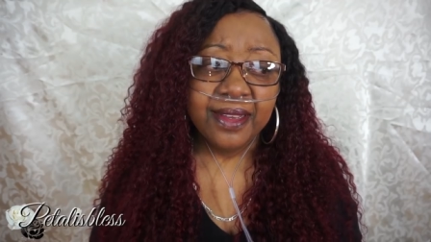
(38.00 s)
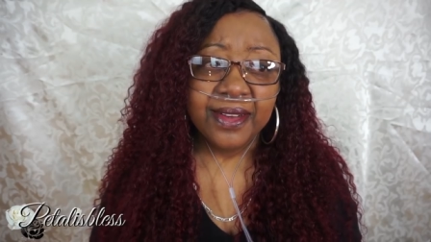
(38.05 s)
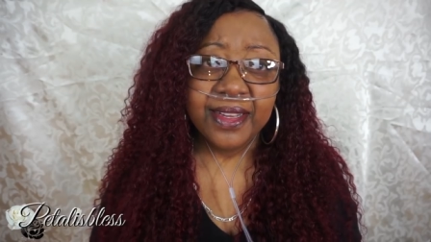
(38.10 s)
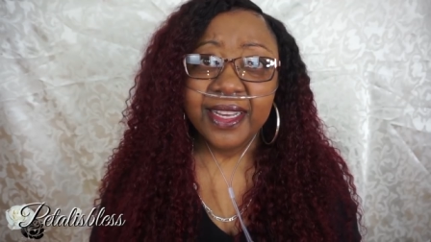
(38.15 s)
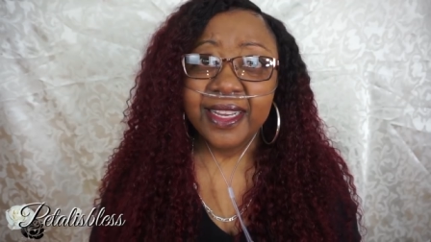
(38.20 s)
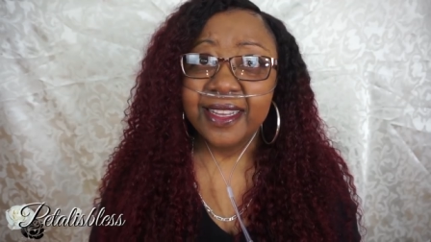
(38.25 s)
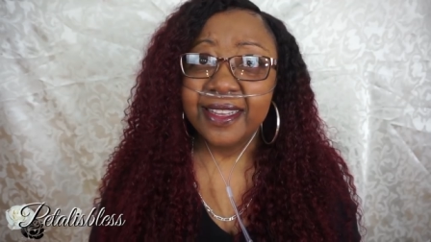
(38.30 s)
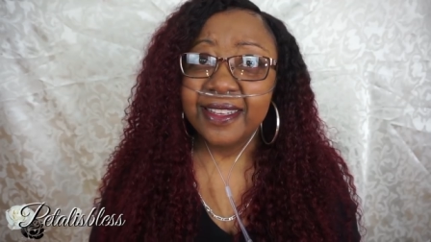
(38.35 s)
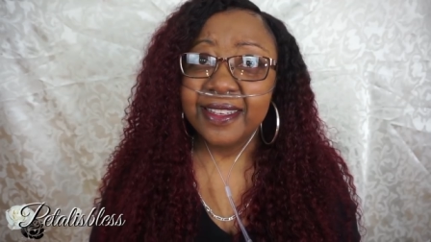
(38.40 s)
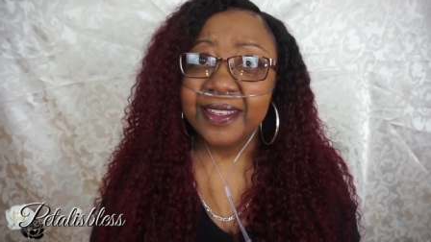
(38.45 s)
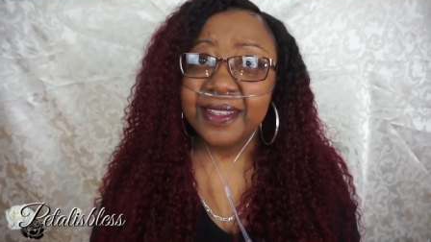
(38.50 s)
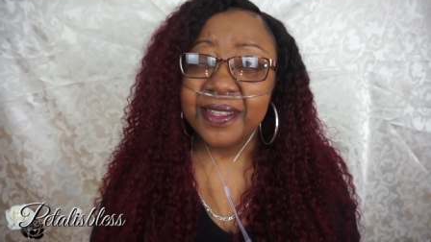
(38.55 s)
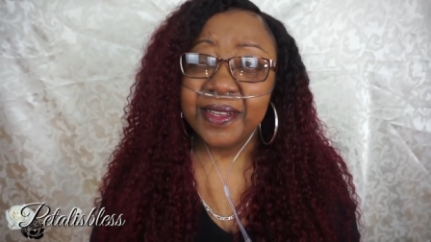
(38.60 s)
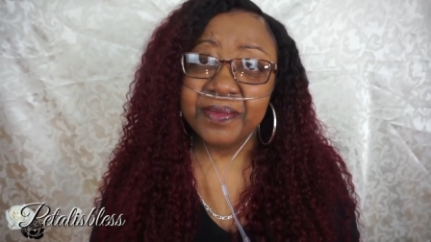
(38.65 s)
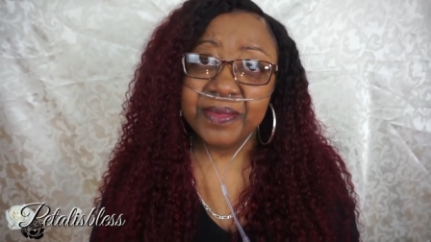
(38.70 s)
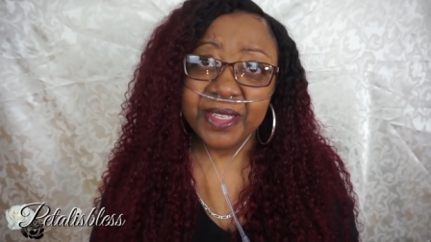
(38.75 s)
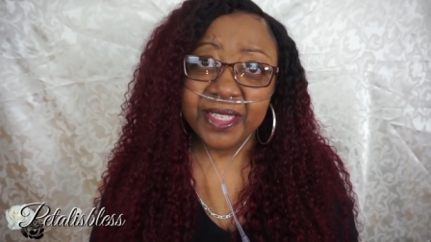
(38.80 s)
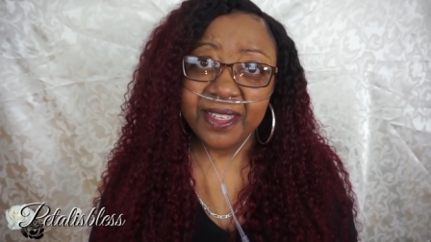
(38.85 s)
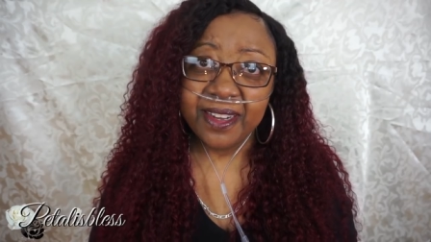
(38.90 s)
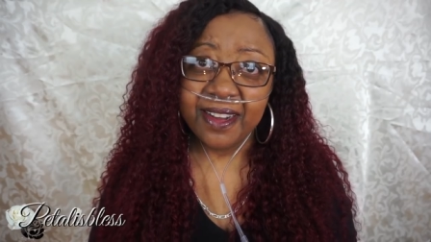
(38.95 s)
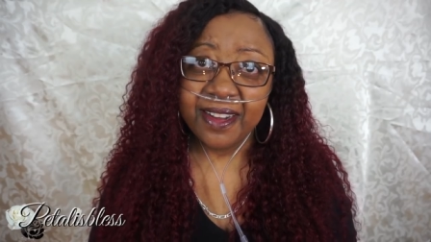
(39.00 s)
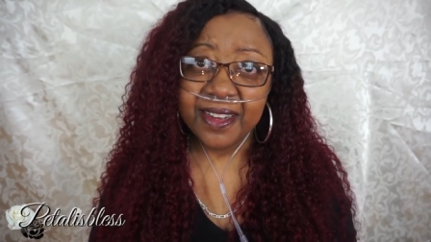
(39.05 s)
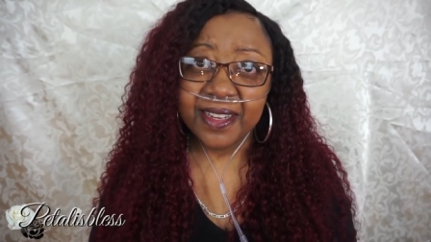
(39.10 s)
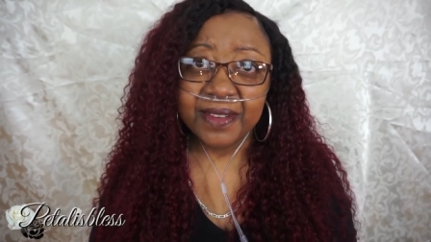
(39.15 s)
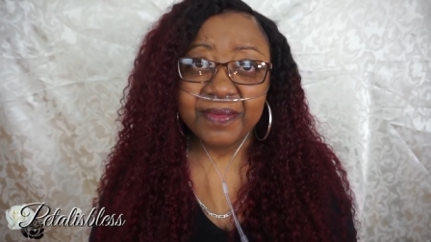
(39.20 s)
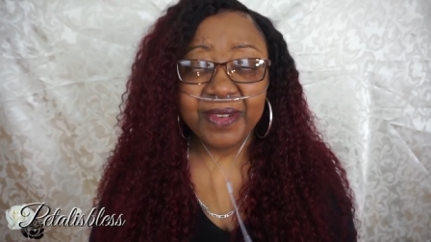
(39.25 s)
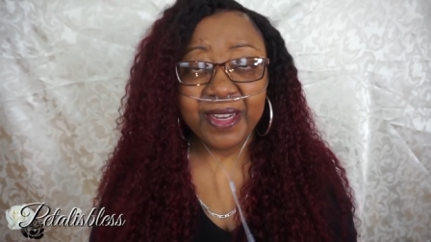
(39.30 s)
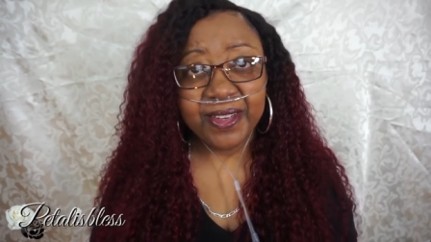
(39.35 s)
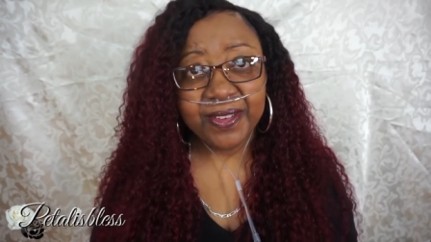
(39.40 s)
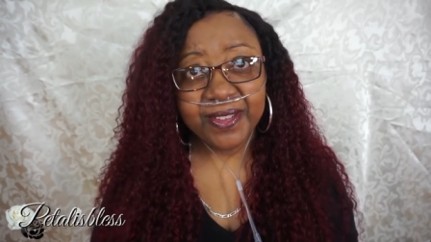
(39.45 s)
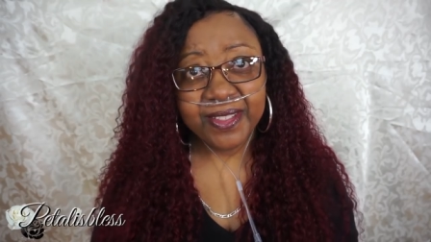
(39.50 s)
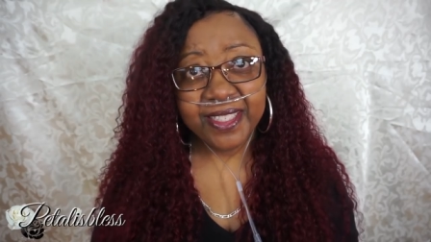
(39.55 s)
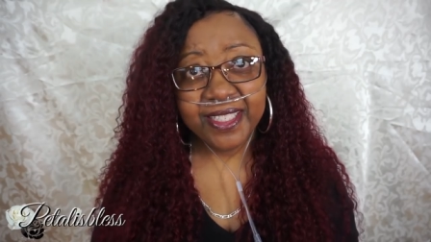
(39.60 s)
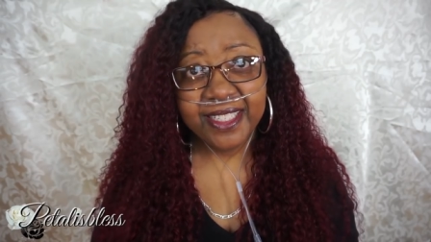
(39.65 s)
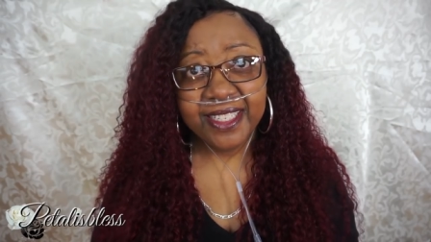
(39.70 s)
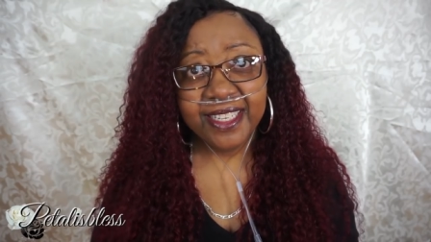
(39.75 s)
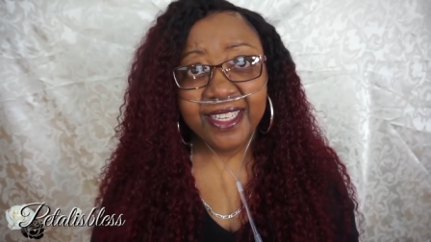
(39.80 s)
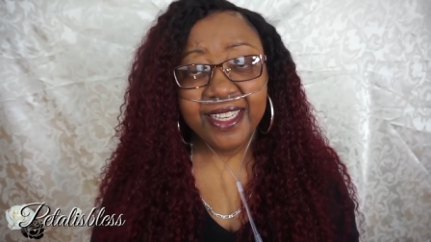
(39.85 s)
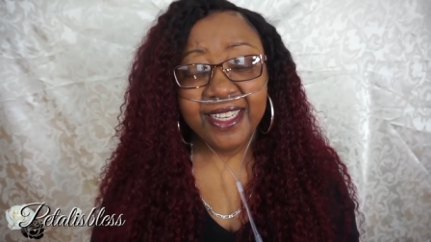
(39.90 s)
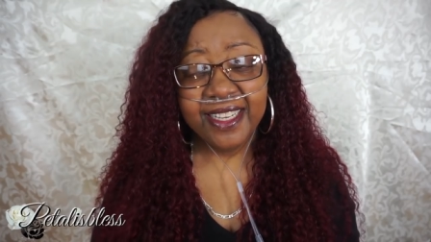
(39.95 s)
Okay, let me talk about
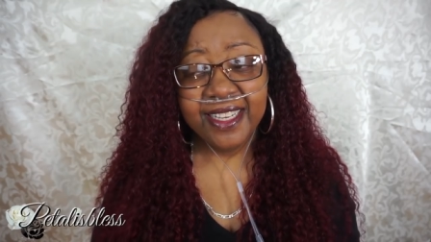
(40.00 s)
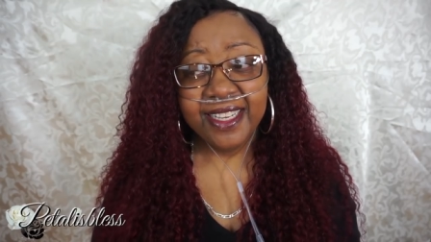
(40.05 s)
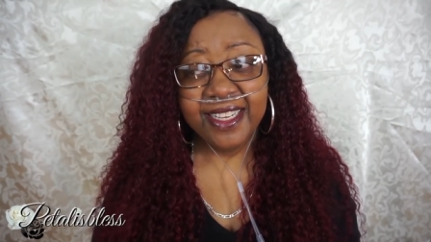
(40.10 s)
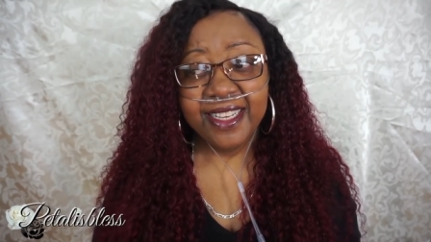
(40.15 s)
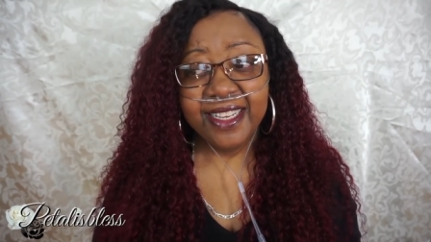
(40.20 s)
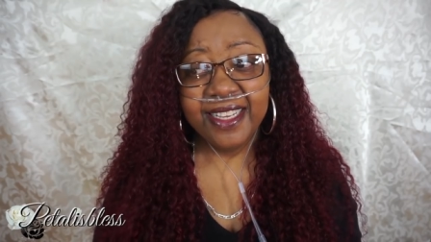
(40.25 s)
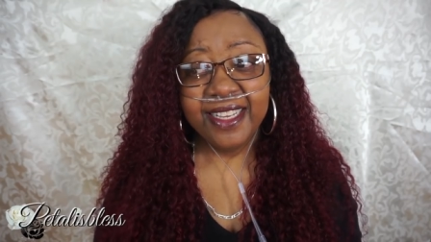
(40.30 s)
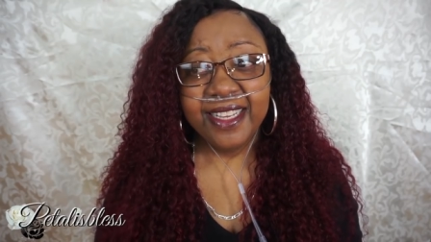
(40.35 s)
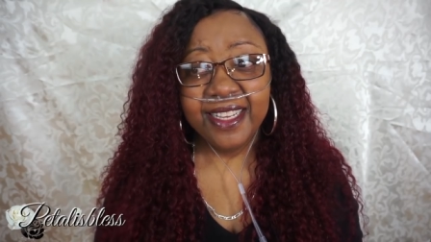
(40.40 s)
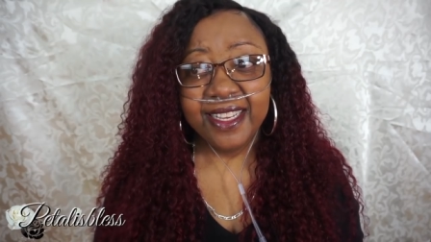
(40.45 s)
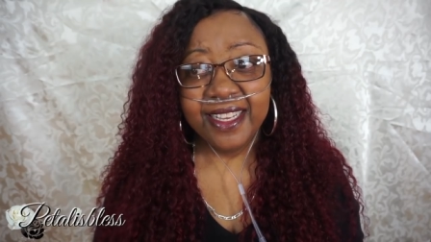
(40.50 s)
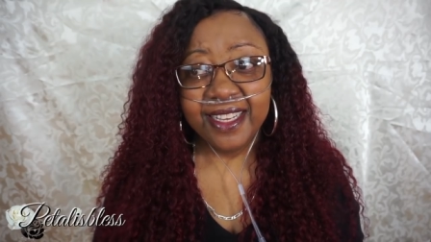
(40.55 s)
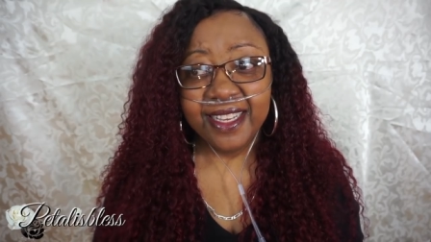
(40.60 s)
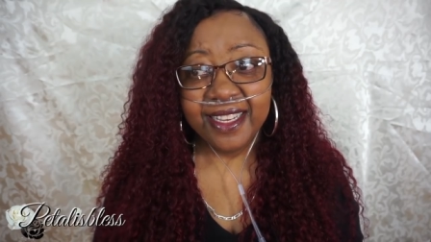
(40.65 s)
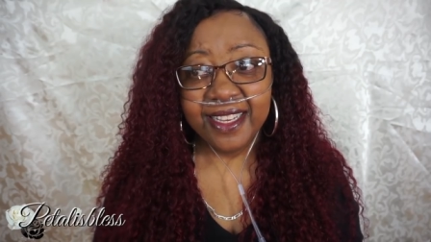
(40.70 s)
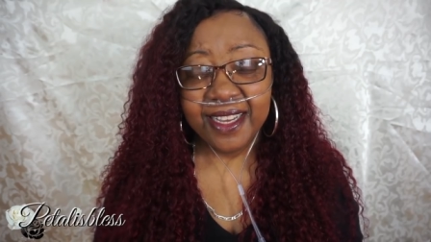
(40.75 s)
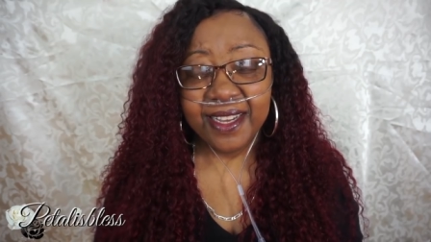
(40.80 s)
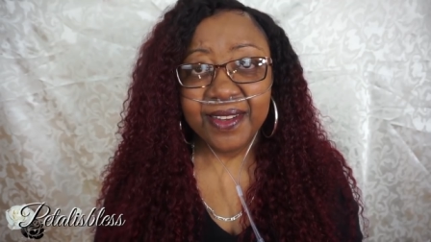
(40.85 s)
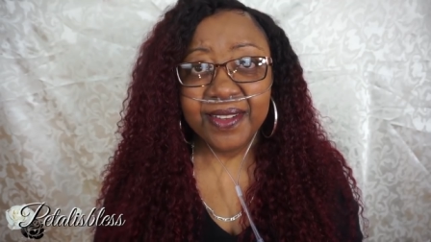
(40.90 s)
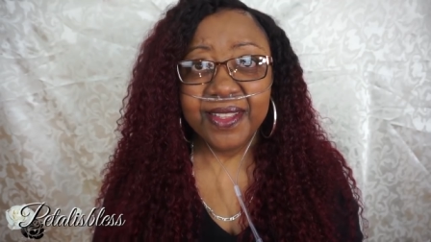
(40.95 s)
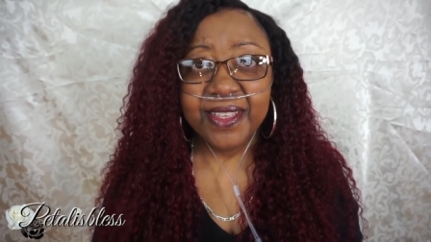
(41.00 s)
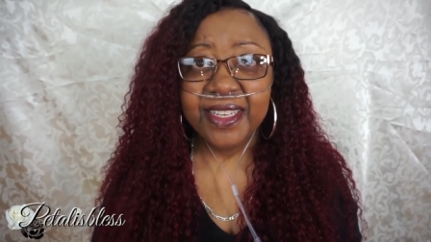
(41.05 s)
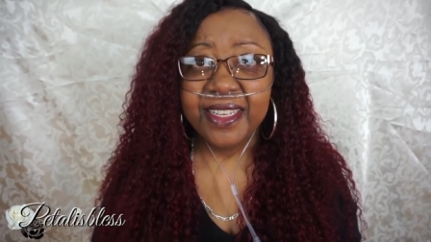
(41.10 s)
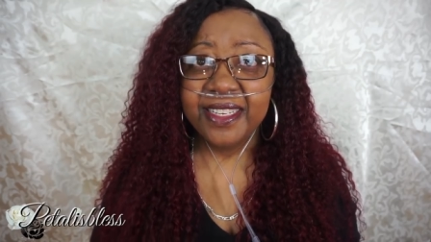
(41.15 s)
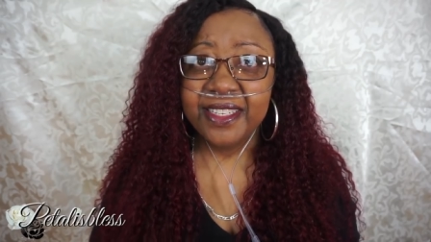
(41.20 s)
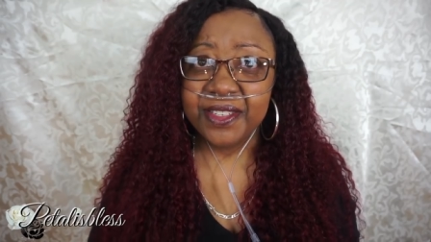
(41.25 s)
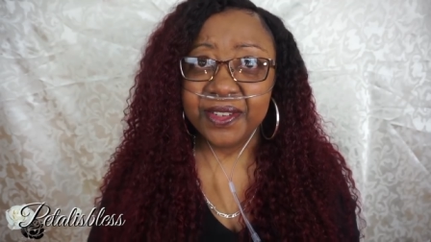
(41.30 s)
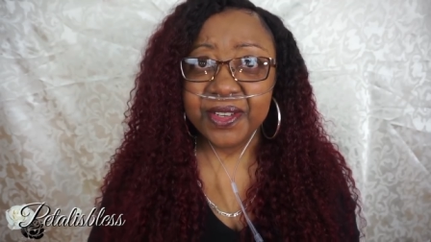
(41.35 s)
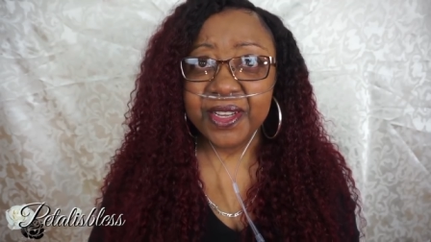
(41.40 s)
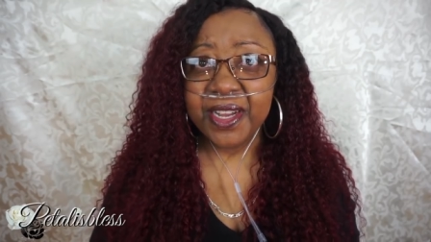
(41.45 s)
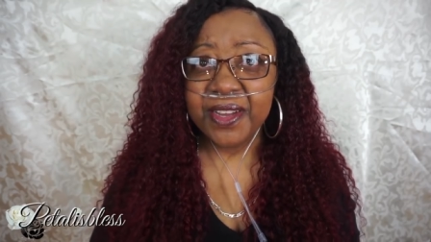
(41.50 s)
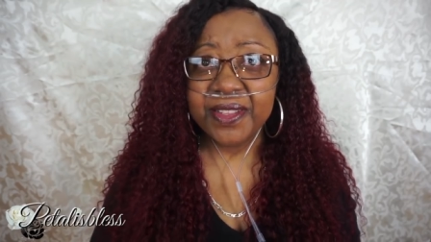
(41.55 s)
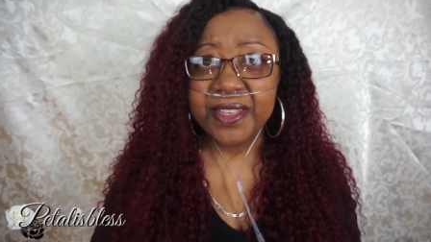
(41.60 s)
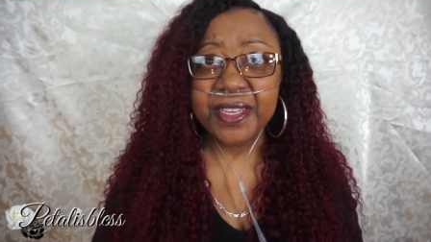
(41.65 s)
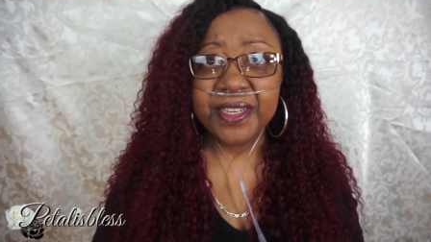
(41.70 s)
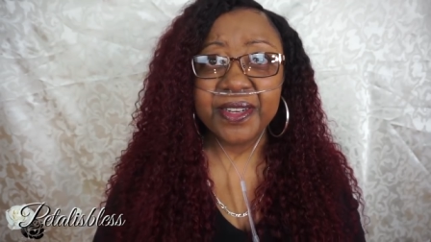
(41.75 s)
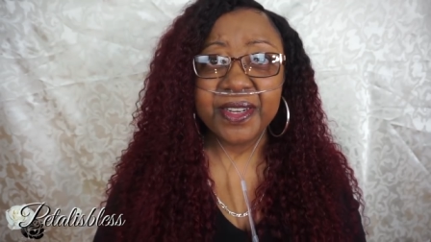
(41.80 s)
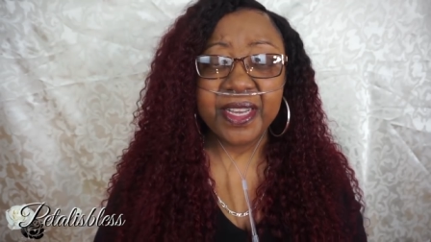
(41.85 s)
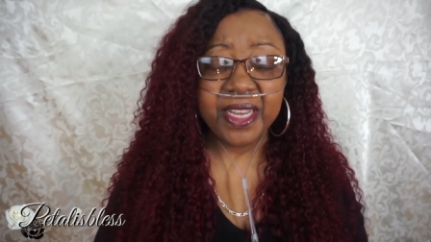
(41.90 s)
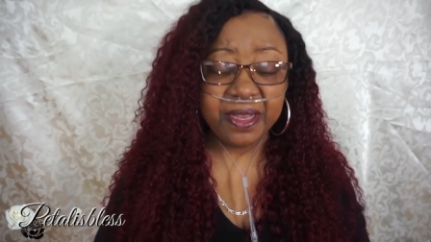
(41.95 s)
how they show you how the
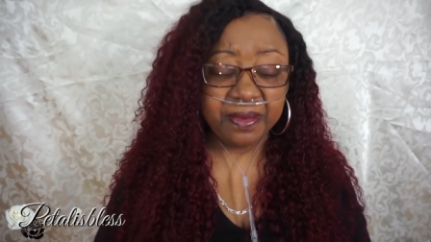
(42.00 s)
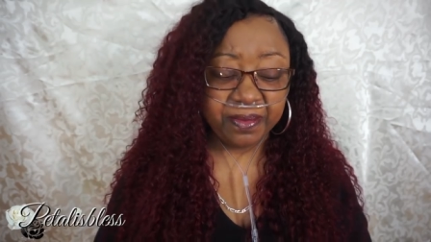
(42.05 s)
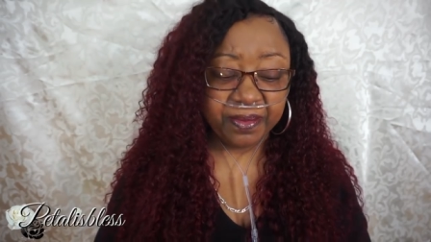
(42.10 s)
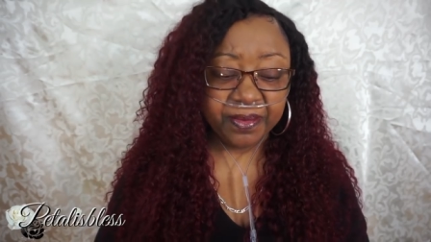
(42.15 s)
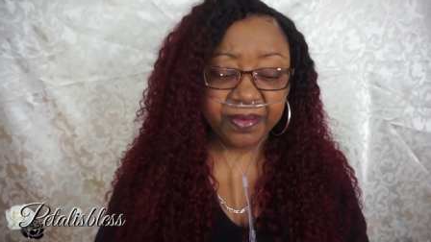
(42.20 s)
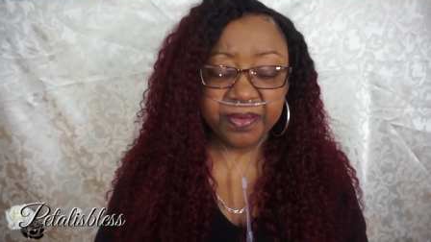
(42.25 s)
hair came.